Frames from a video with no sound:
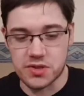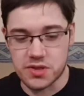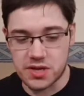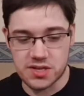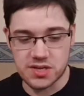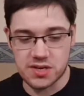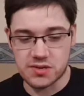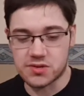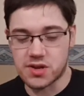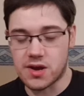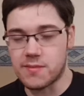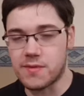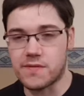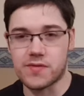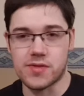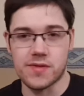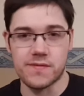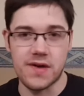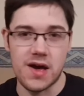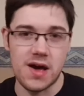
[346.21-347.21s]
things I was talking about
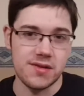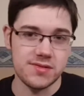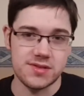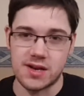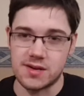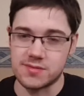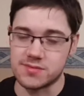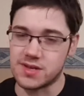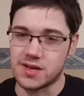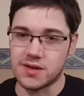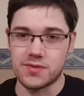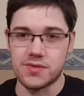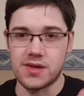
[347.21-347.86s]
for the Valentine's Day